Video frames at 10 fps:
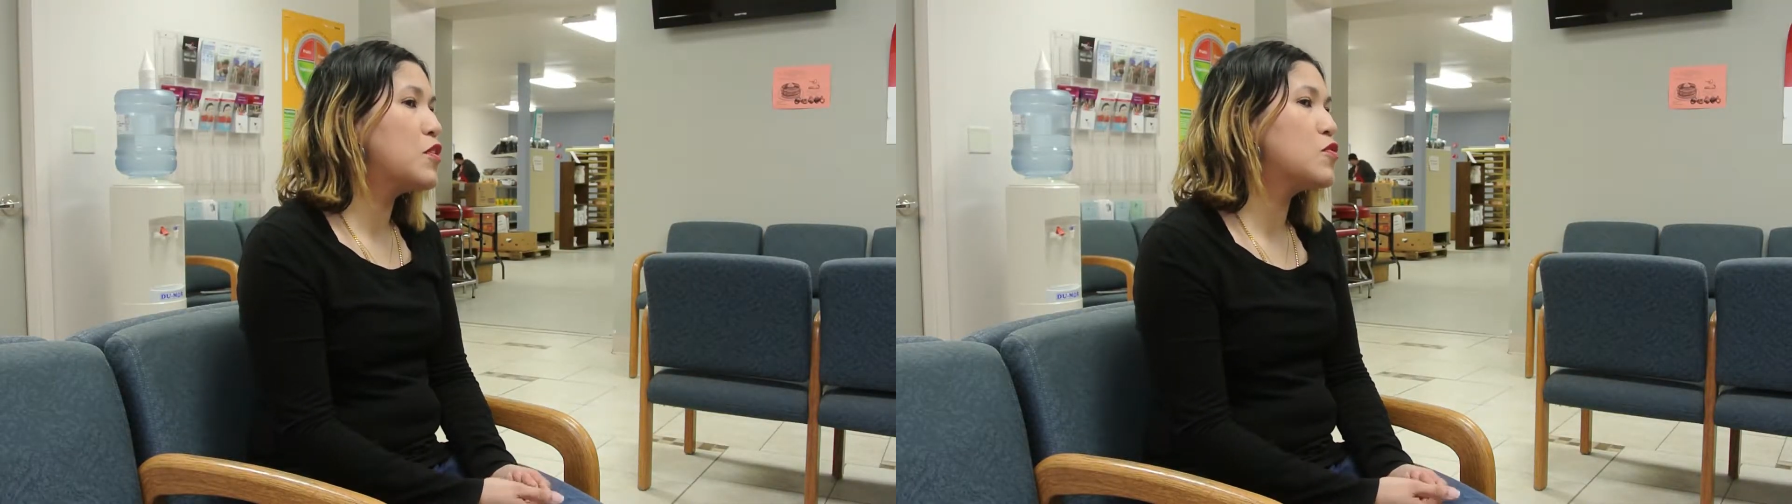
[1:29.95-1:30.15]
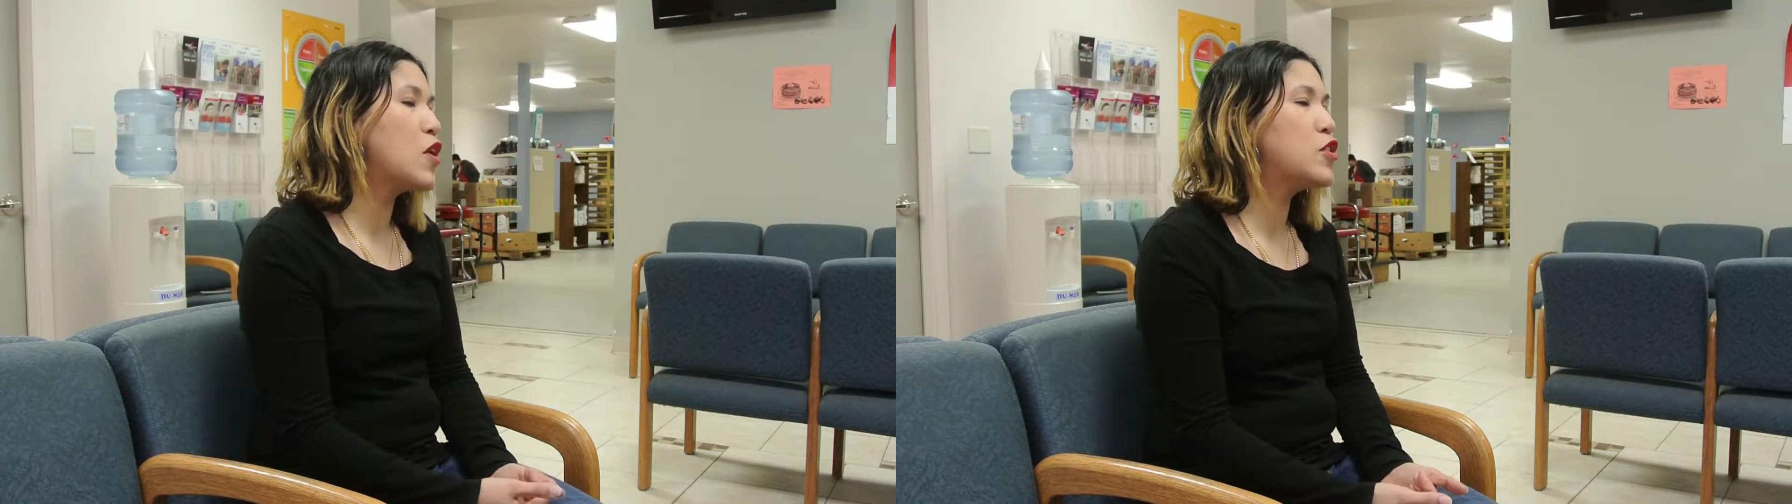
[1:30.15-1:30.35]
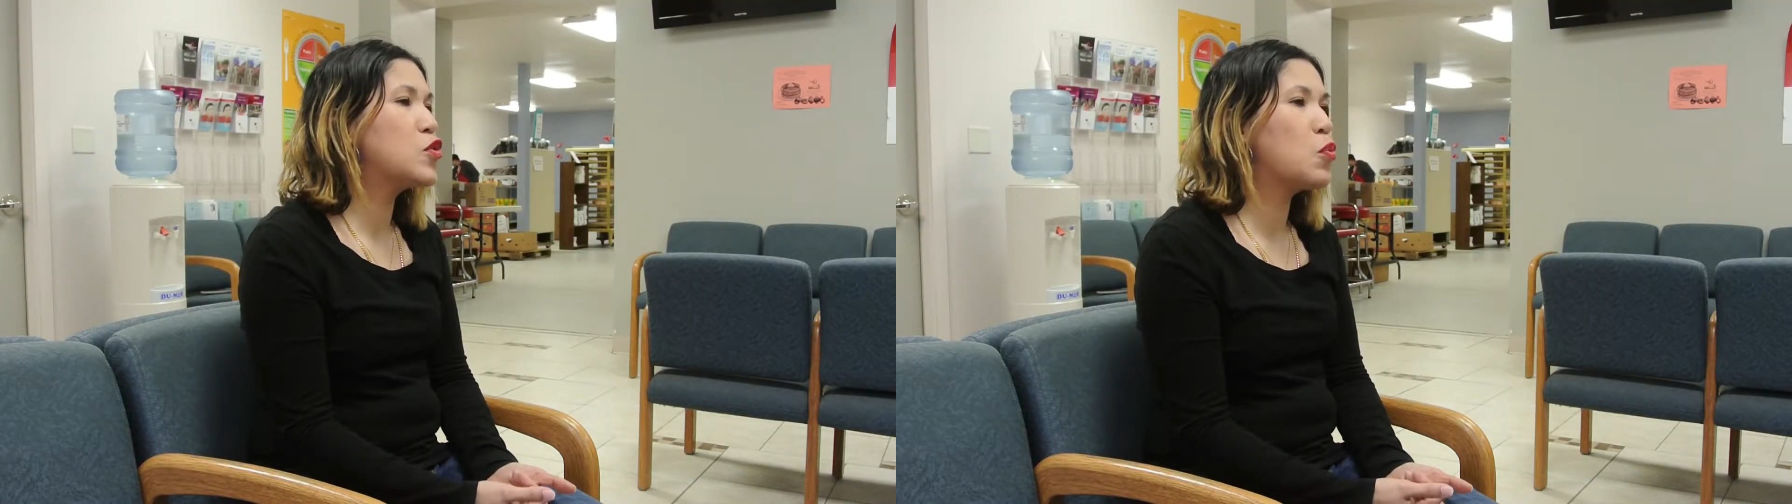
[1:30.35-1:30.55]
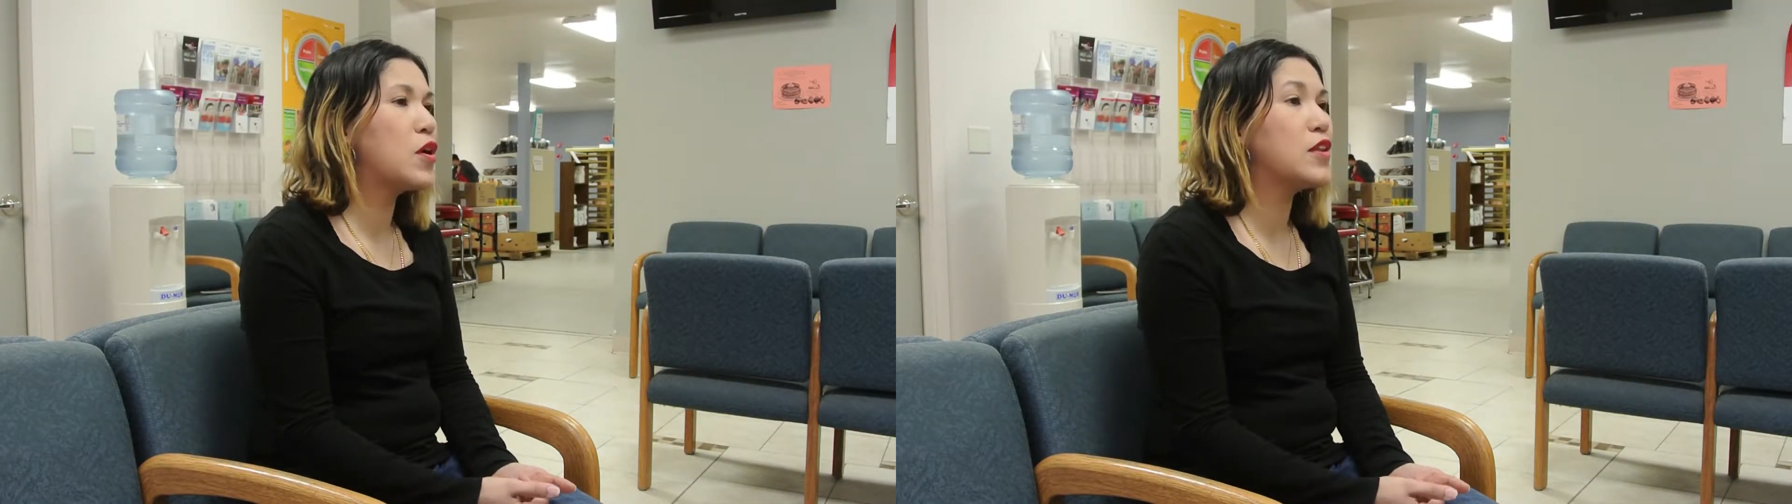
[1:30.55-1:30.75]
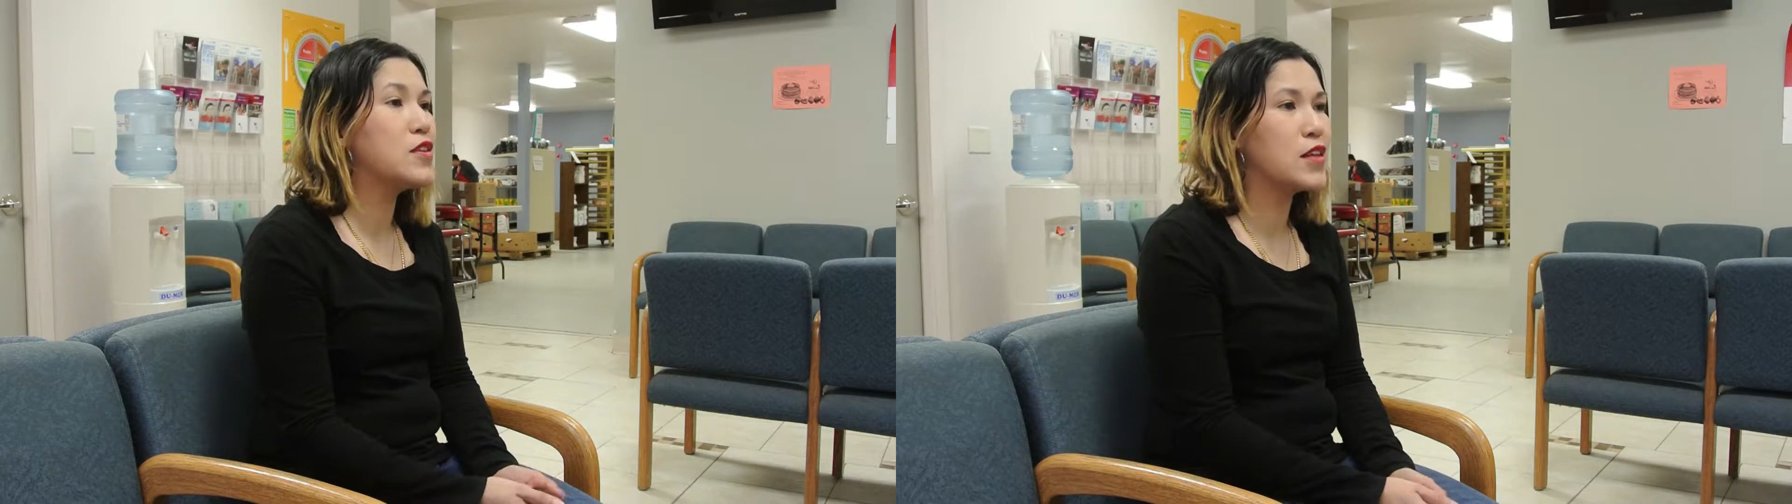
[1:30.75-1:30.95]
so I just
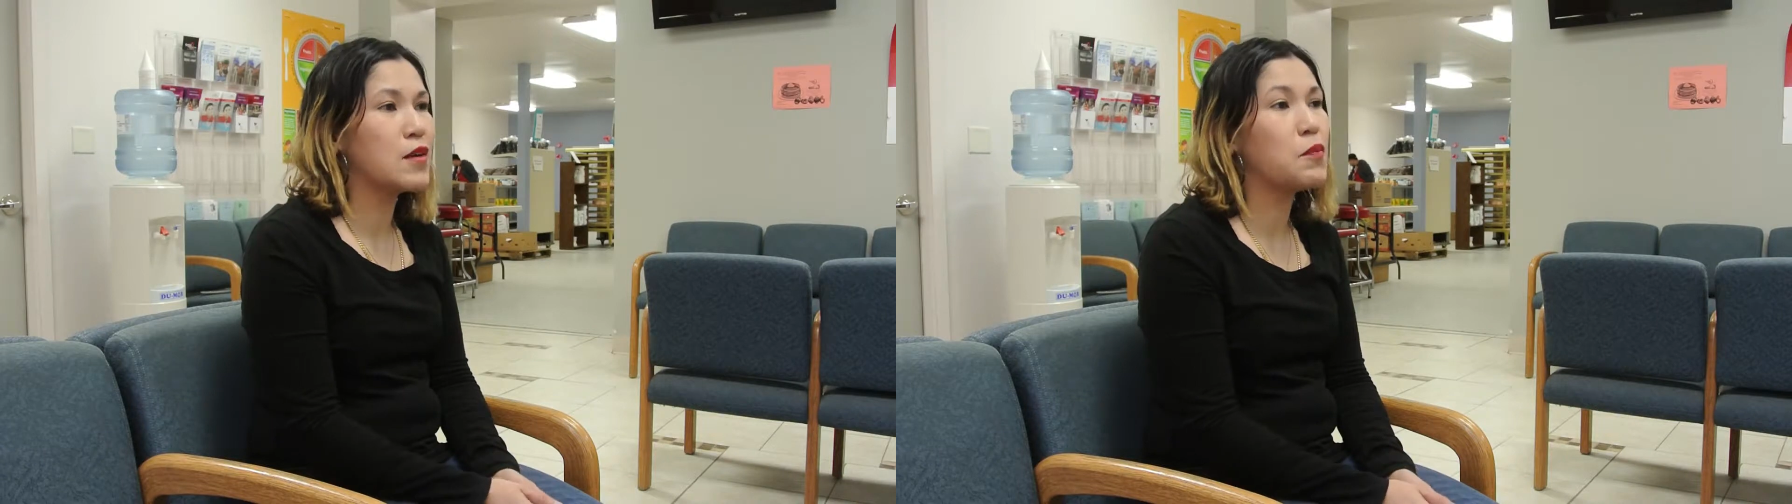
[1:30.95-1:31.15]
wanted to get